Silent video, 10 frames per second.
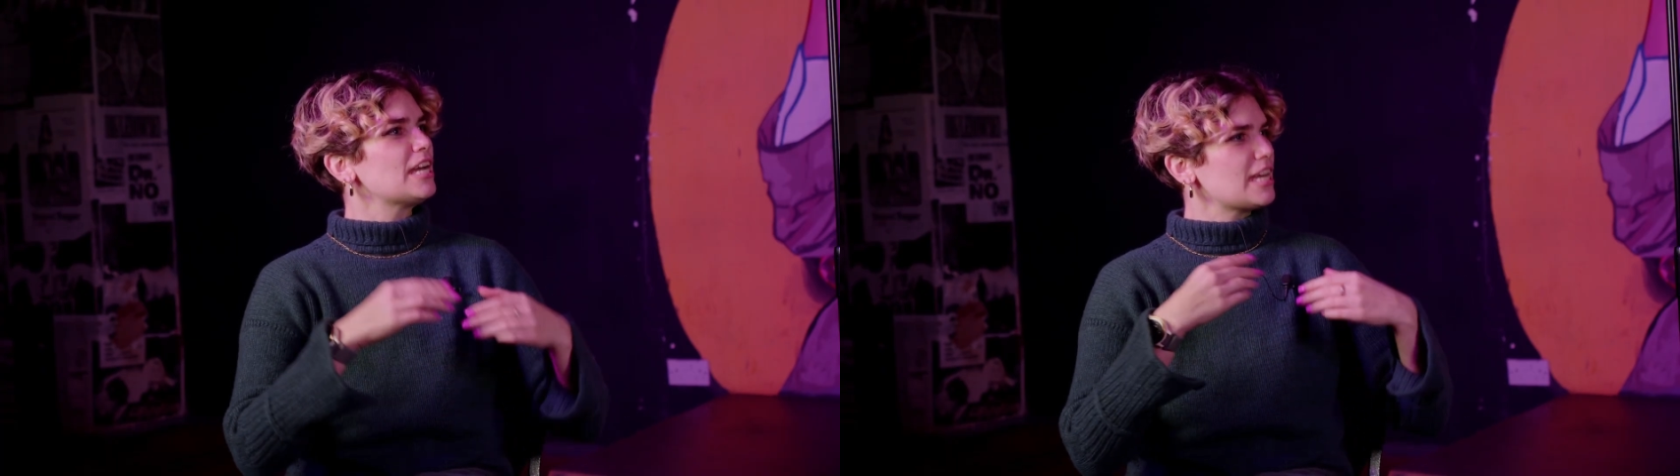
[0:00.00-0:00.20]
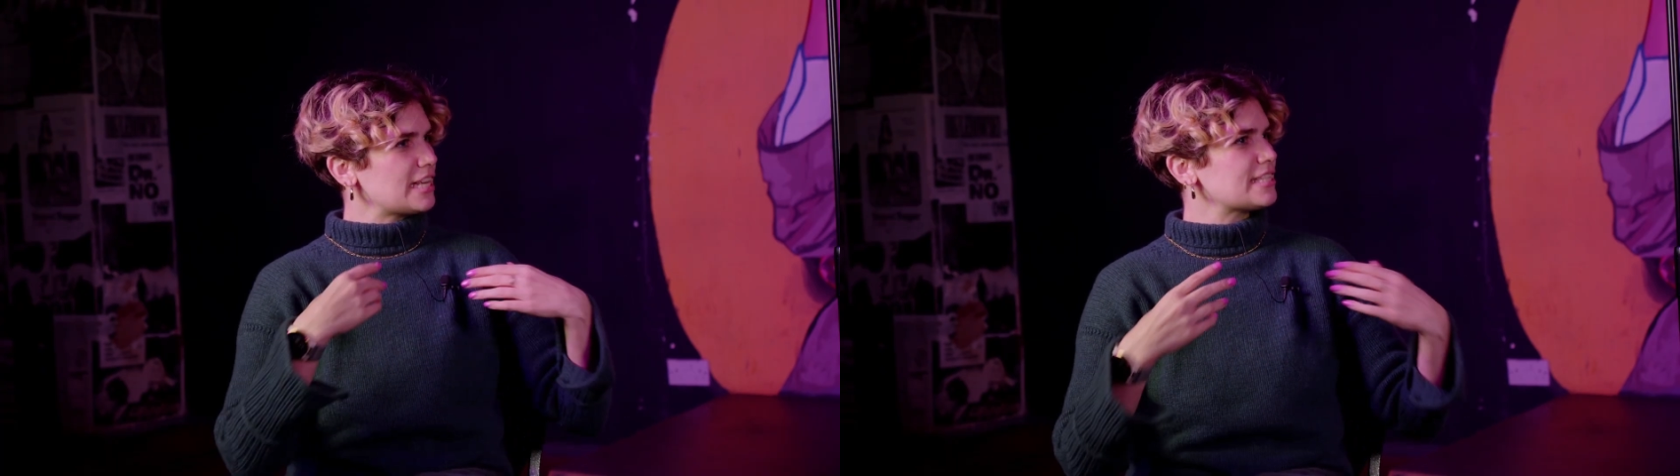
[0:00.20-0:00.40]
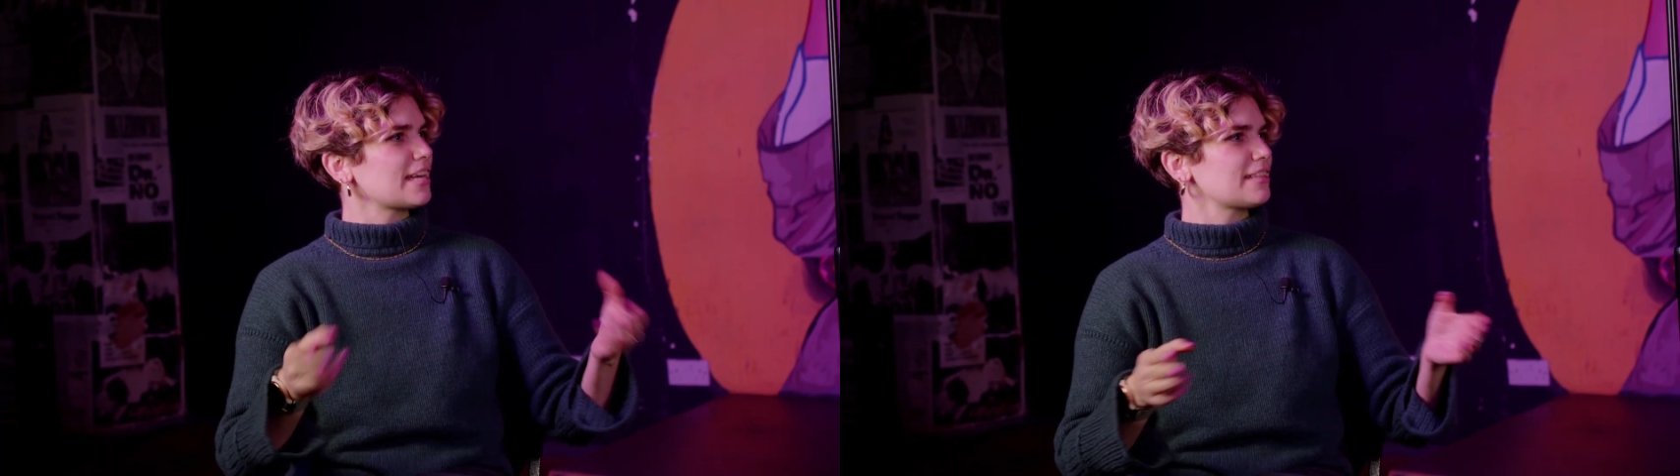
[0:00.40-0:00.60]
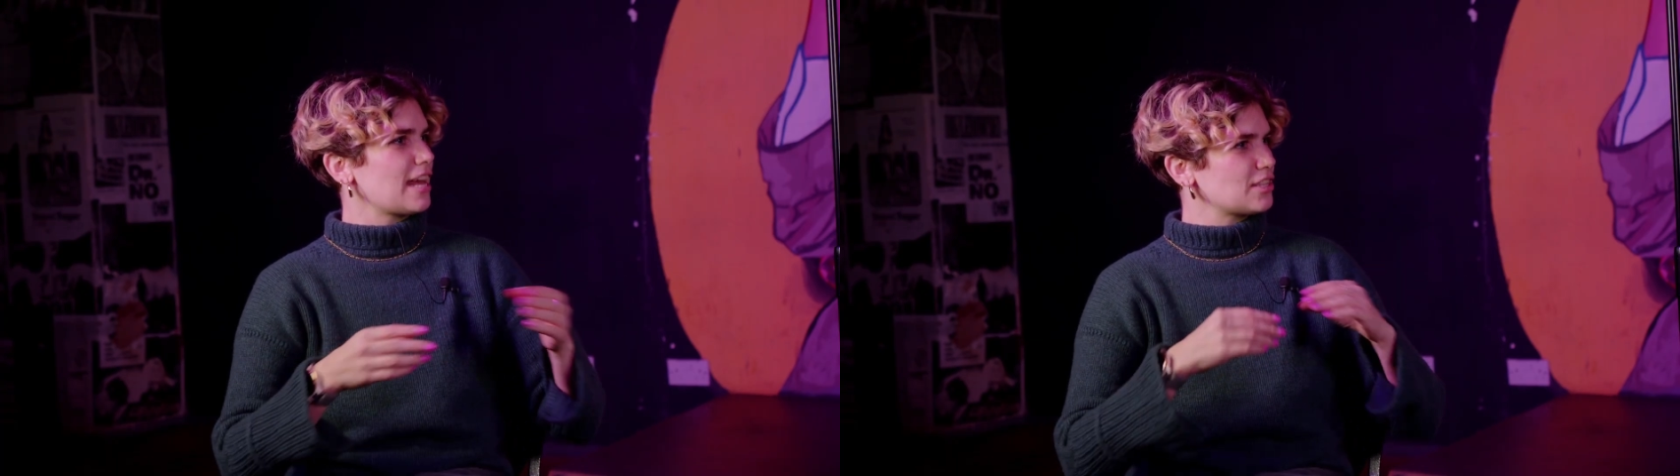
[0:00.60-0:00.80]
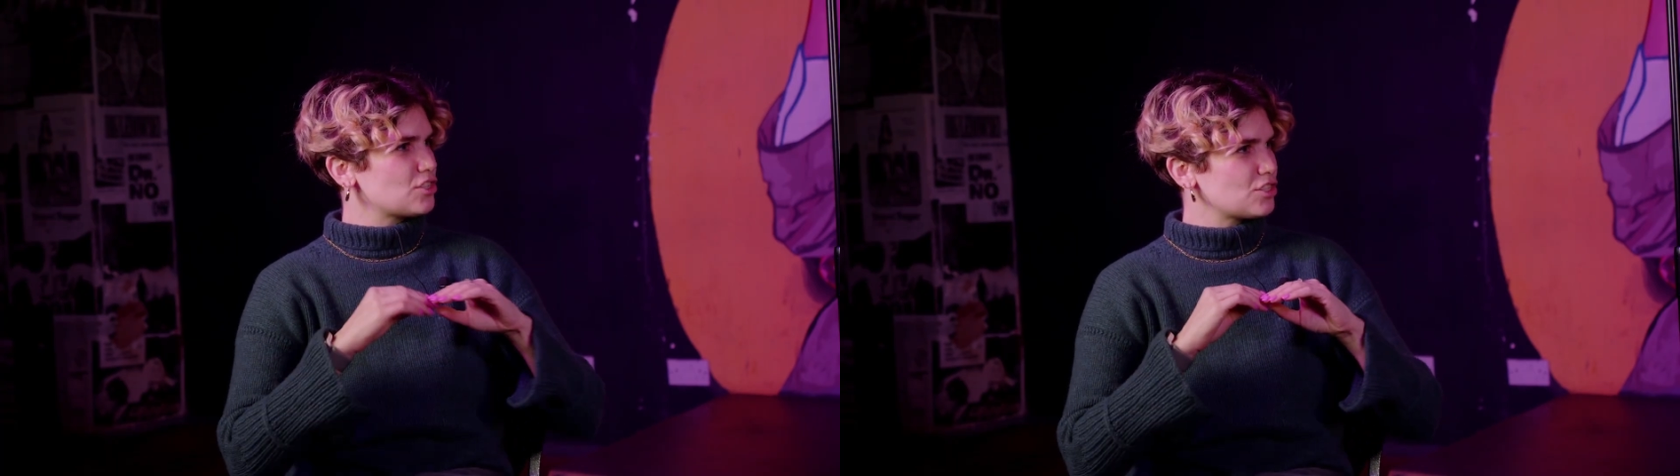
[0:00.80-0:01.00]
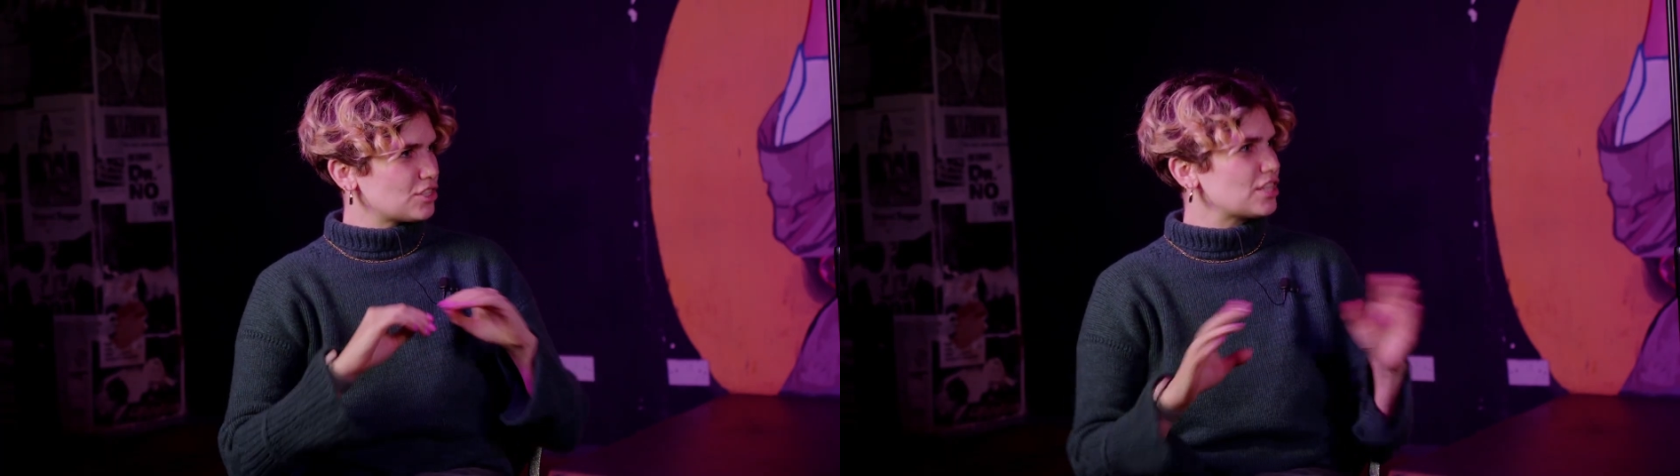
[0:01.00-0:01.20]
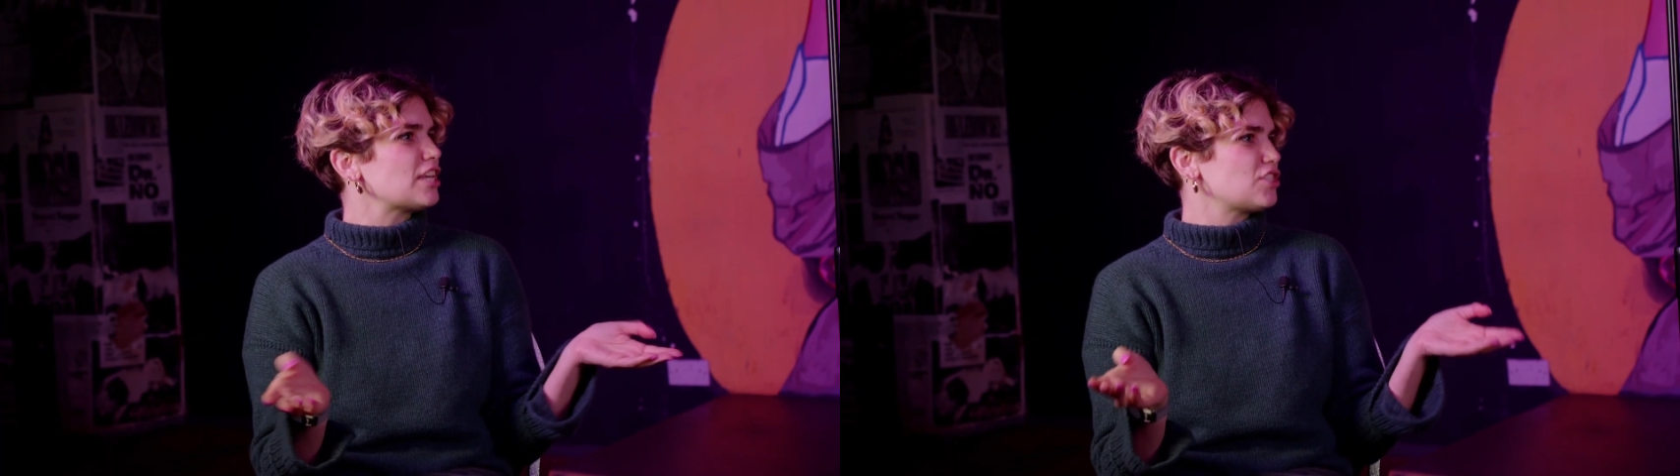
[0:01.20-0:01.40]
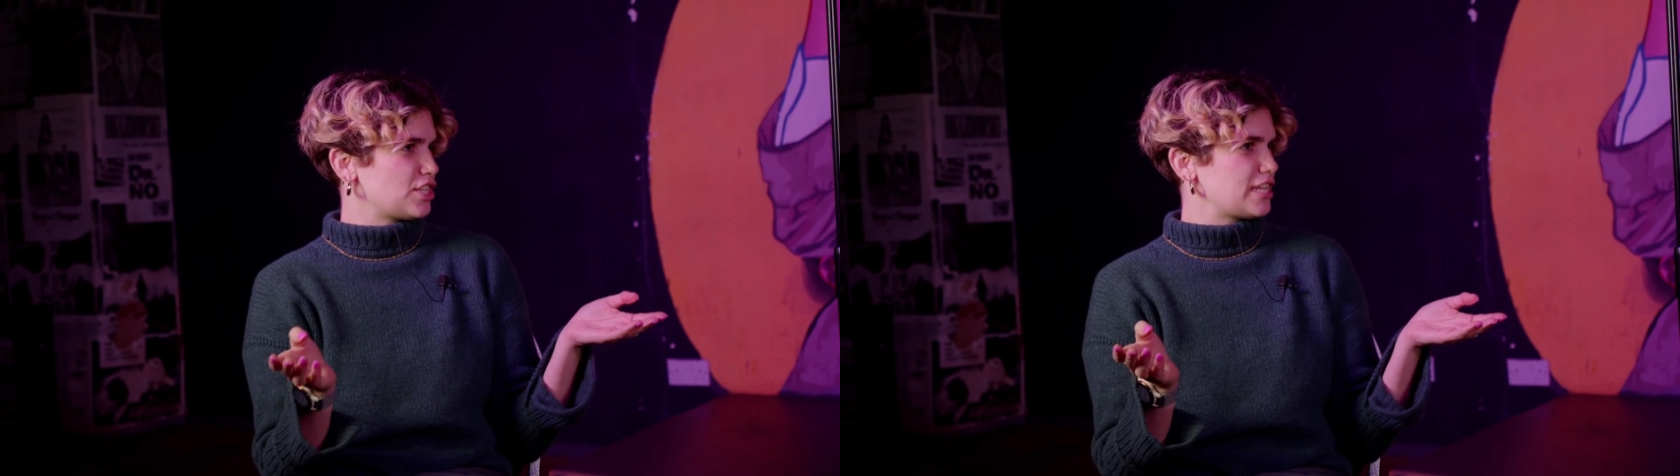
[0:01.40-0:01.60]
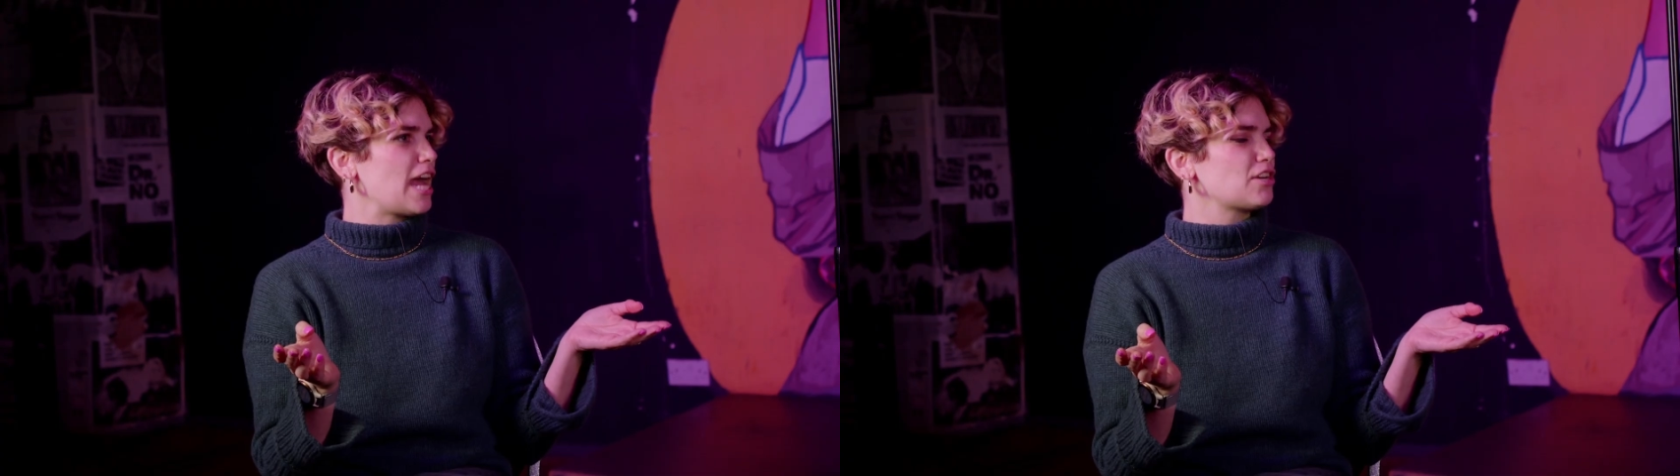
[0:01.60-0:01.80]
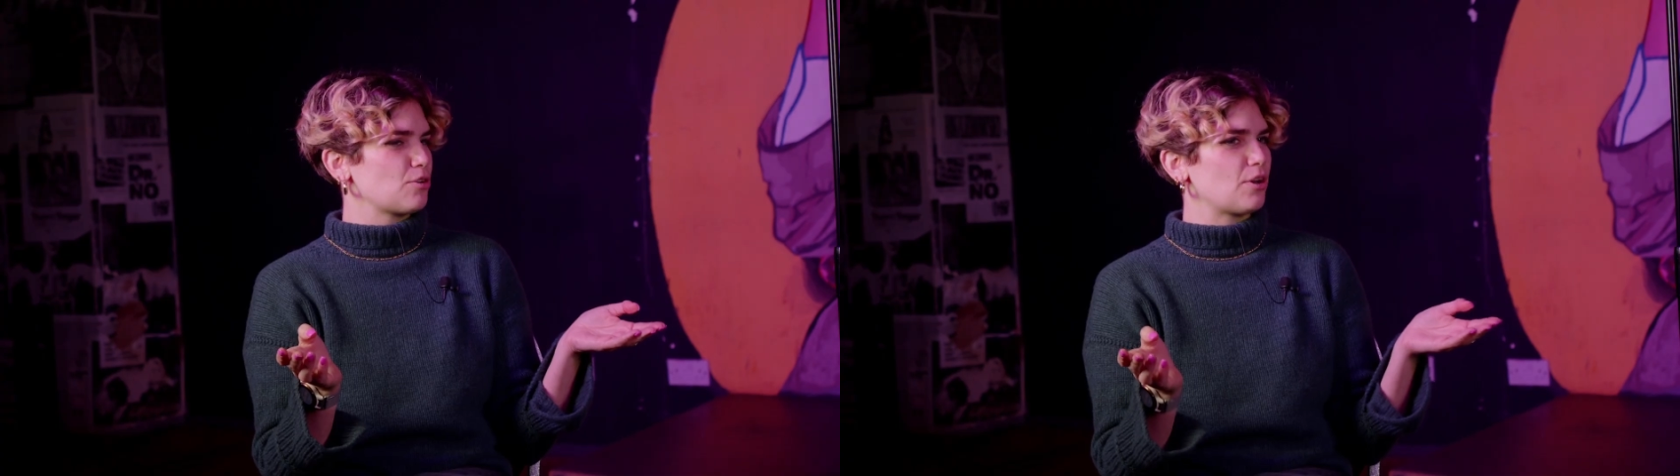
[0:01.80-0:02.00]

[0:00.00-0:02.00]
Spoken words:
It's like that's it's just natural.